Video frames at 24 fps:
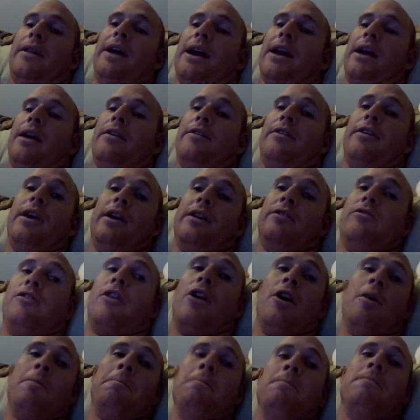that area is
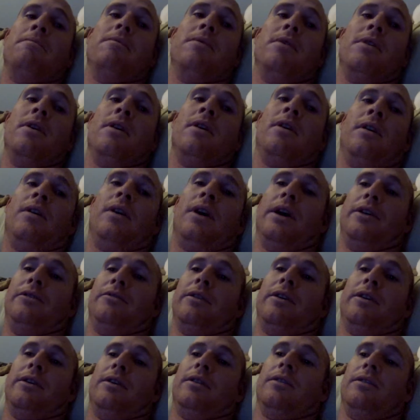numb. I
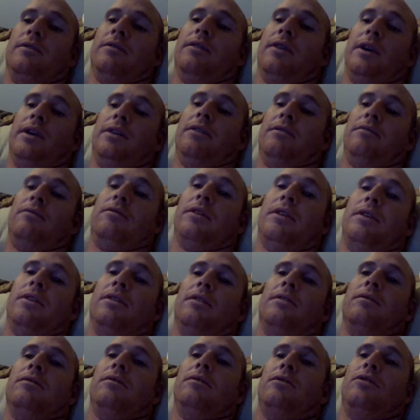try to
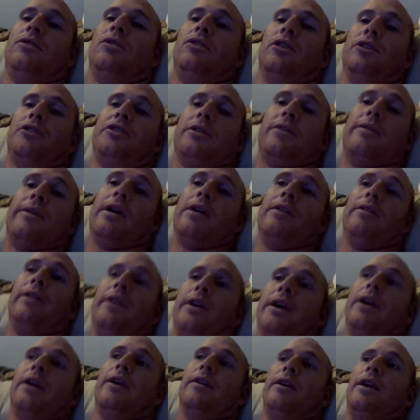touch around the
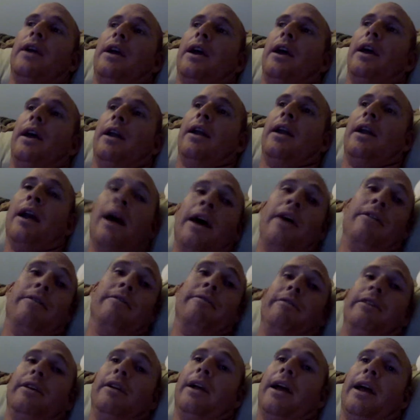area, and I don't
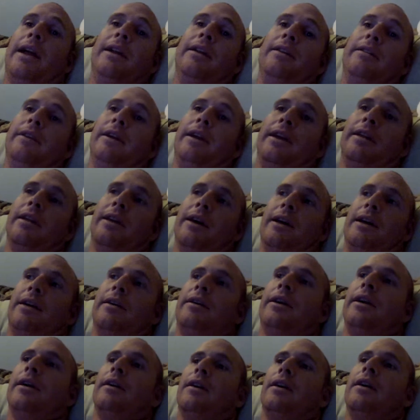feel anything in that
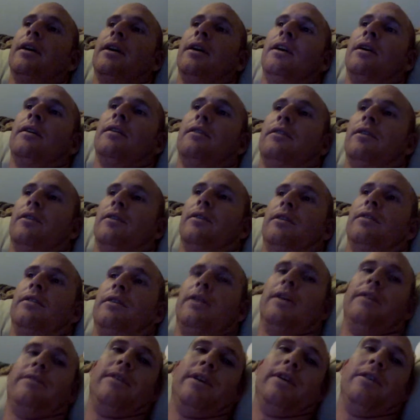area. So there's
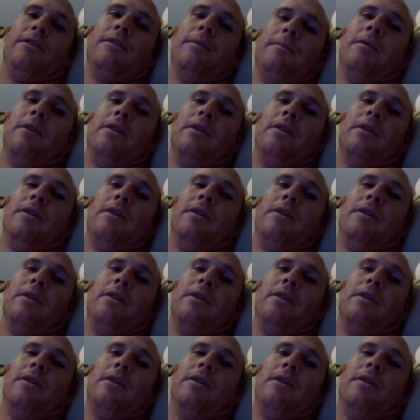definitely some